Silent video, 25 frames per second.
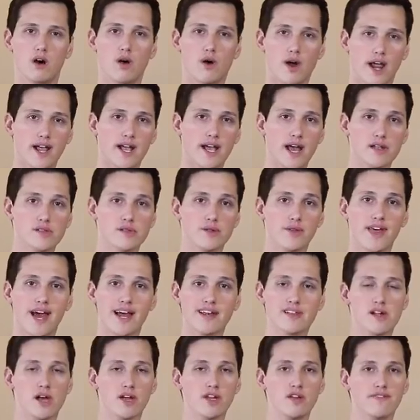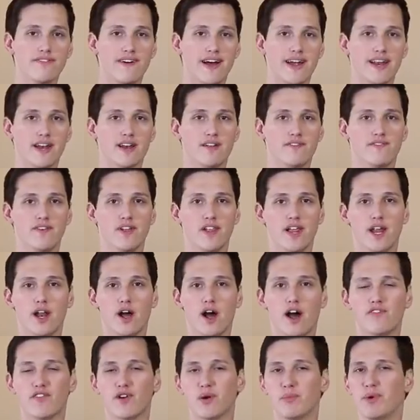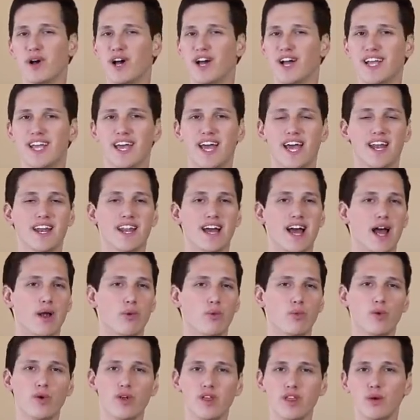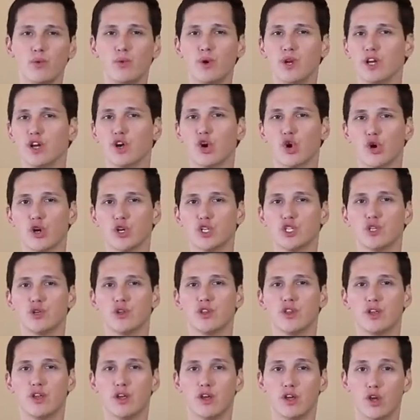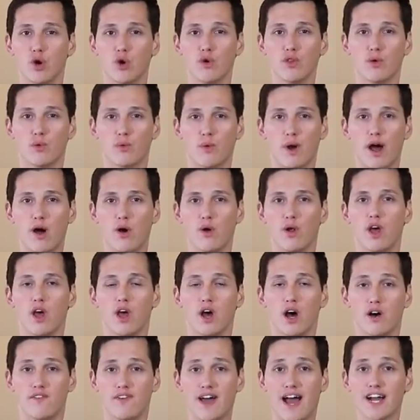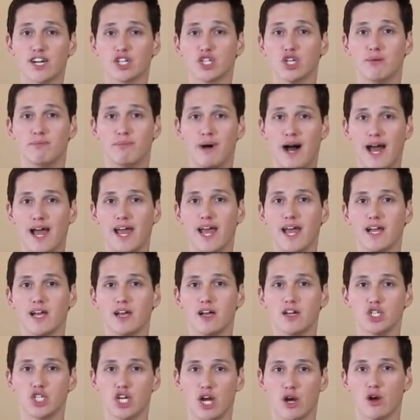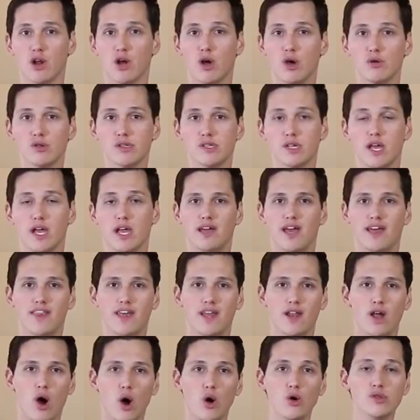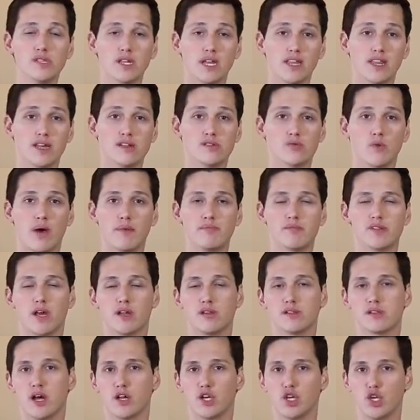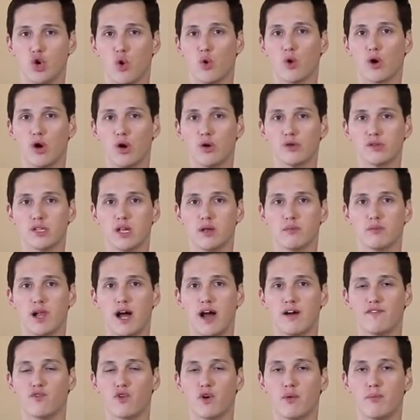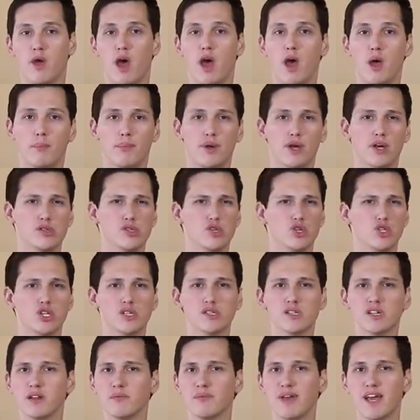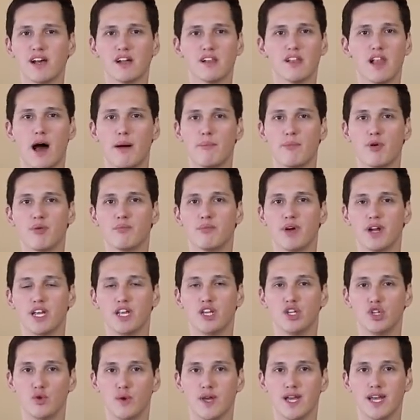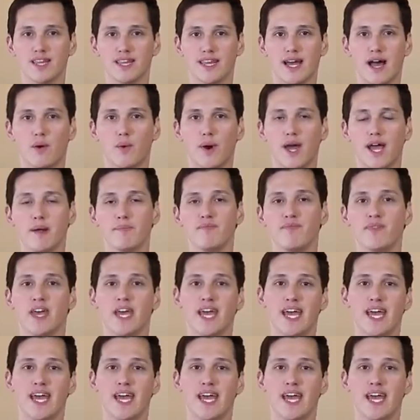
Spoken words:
All right, guys, so that's how you find an affiliate offer. But again, I really would encourage you to go the route of actually buying shared hosting and then hosting these websites on your hosting platform, because you're just gonna make a lot more money doing it that way.